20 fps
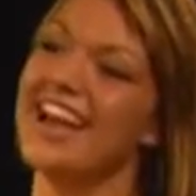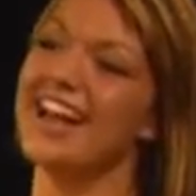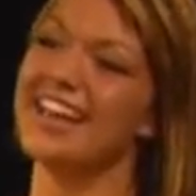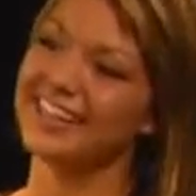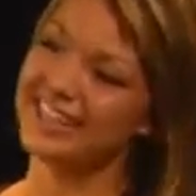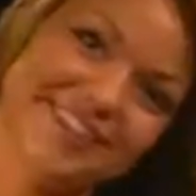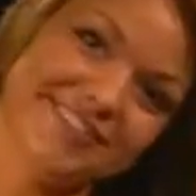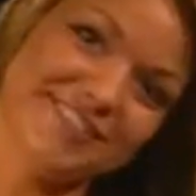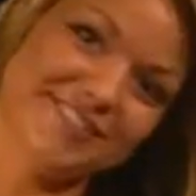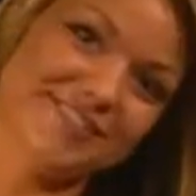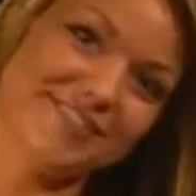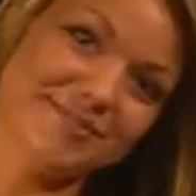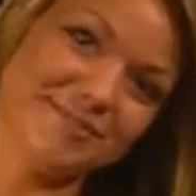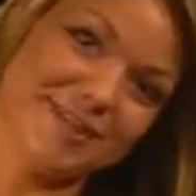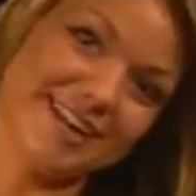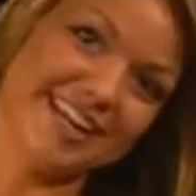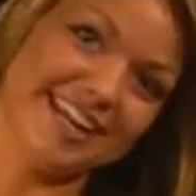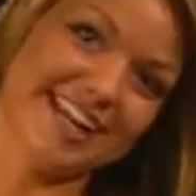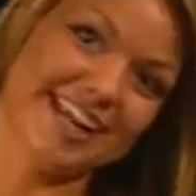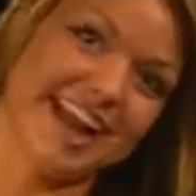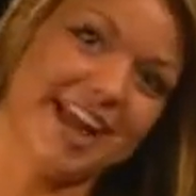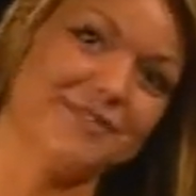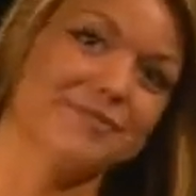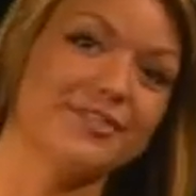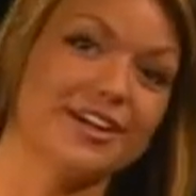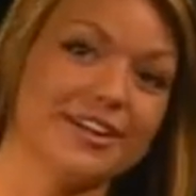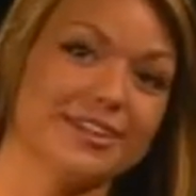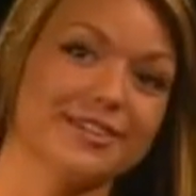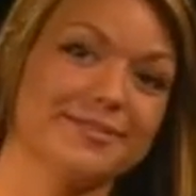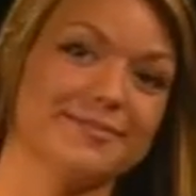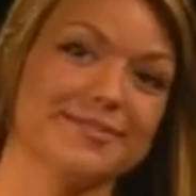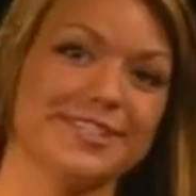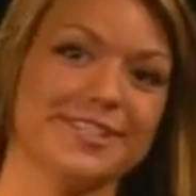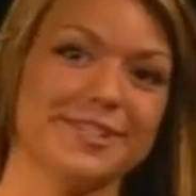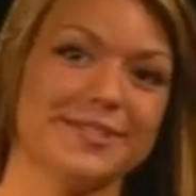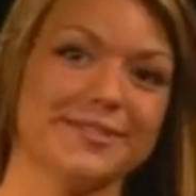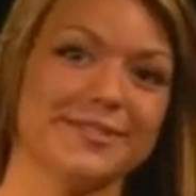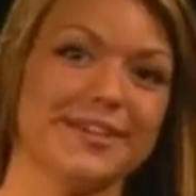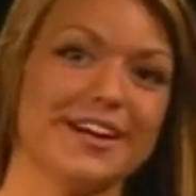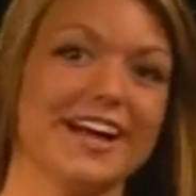Hello everybody and welcome
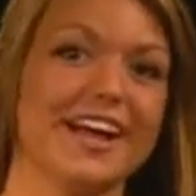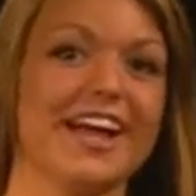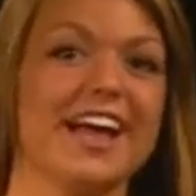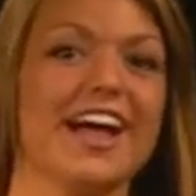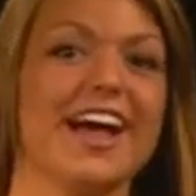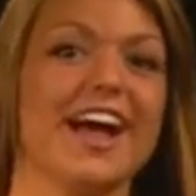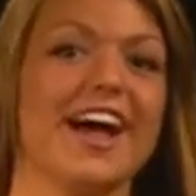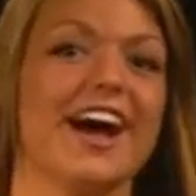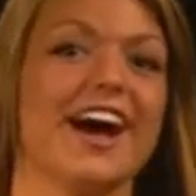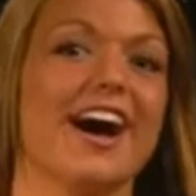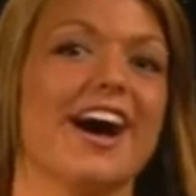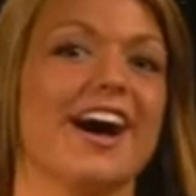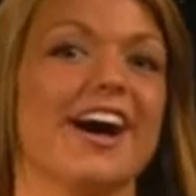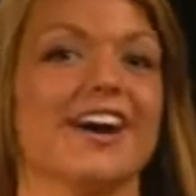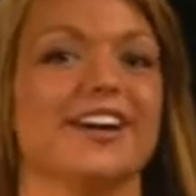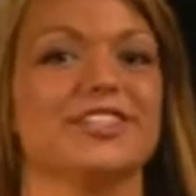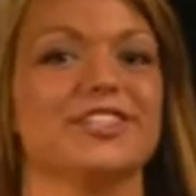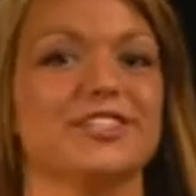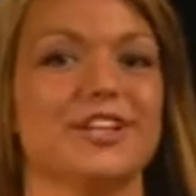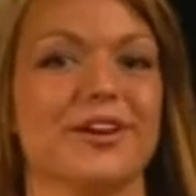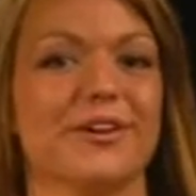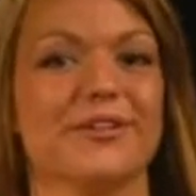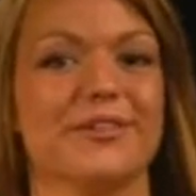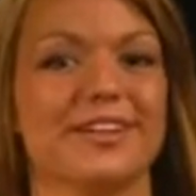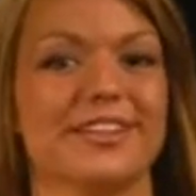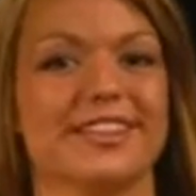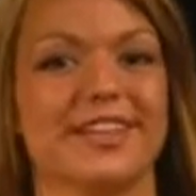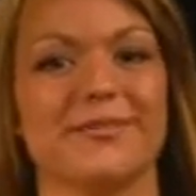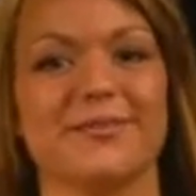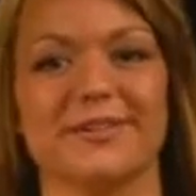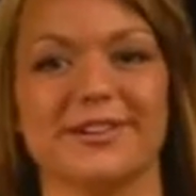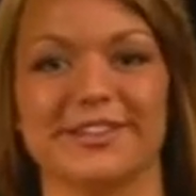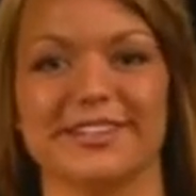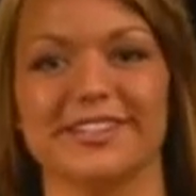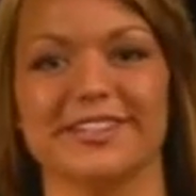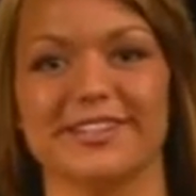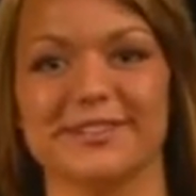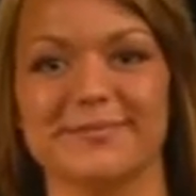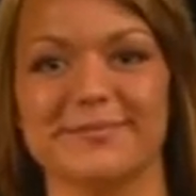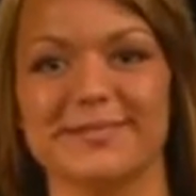to a show that we are
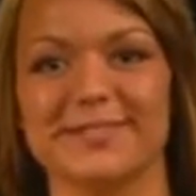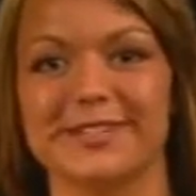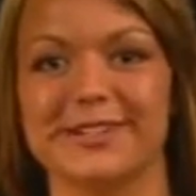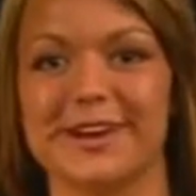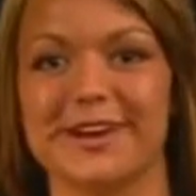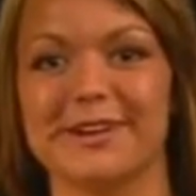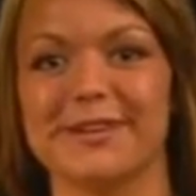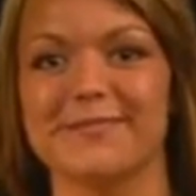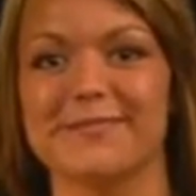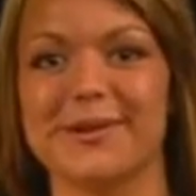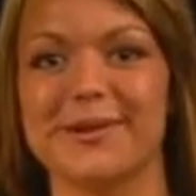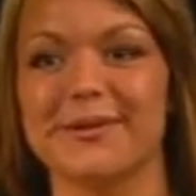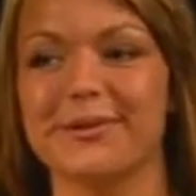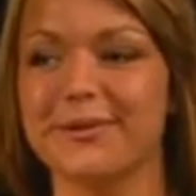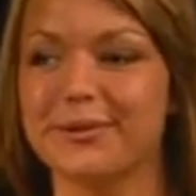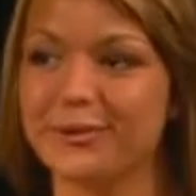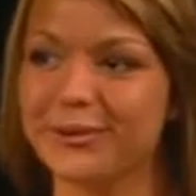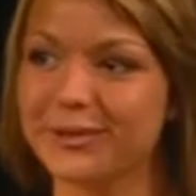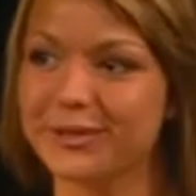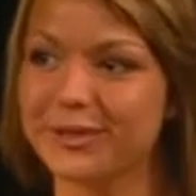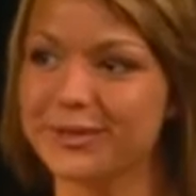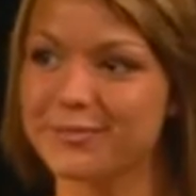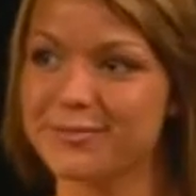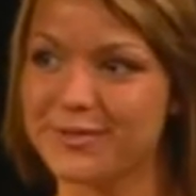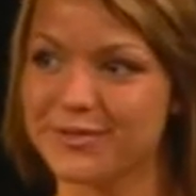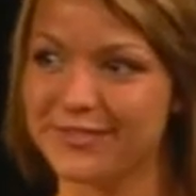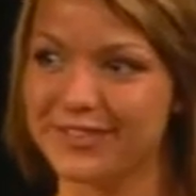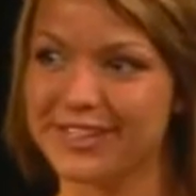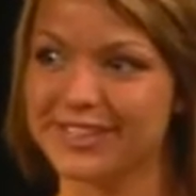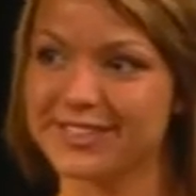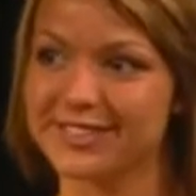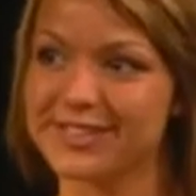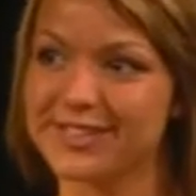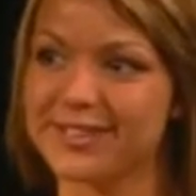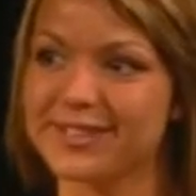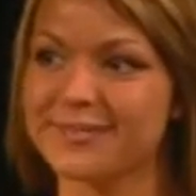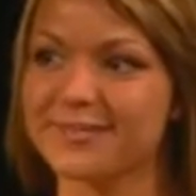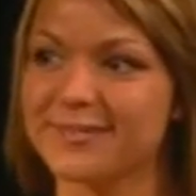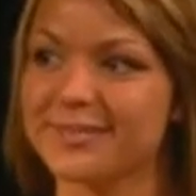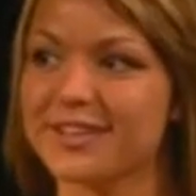going to be talking about horror movies
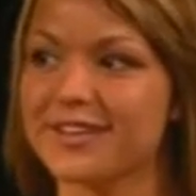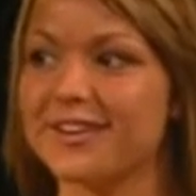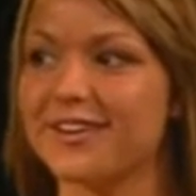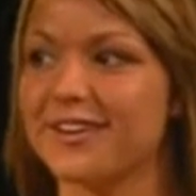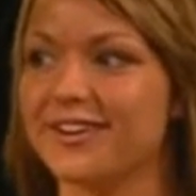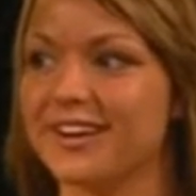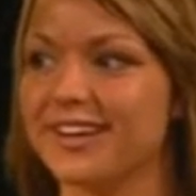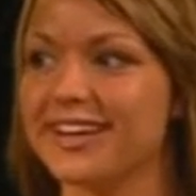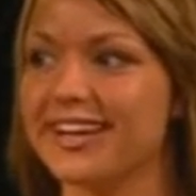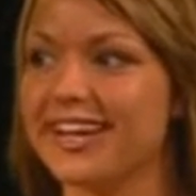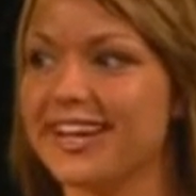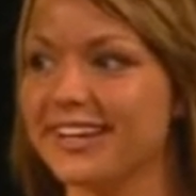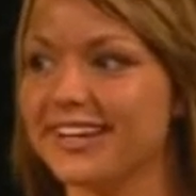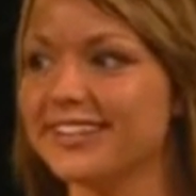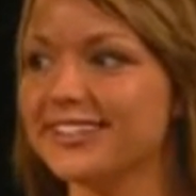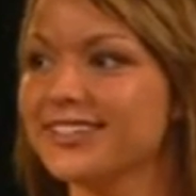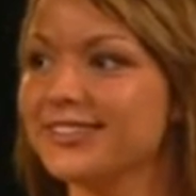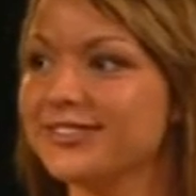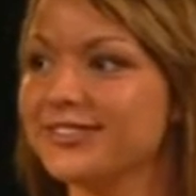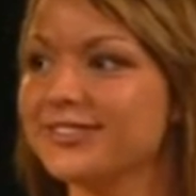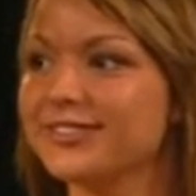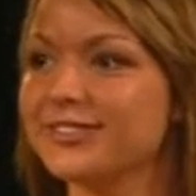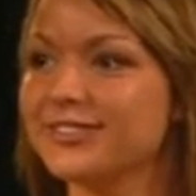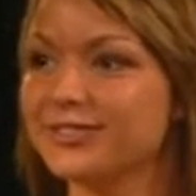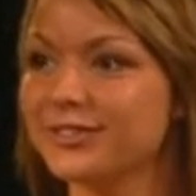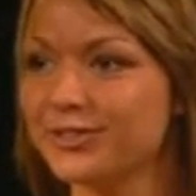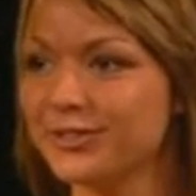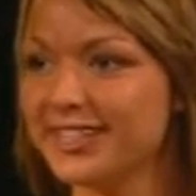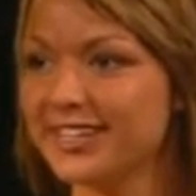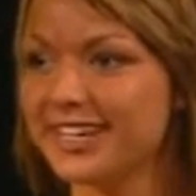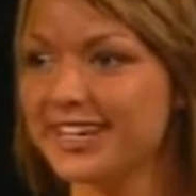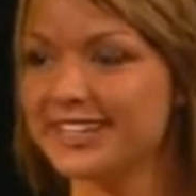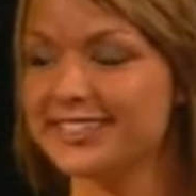on and joining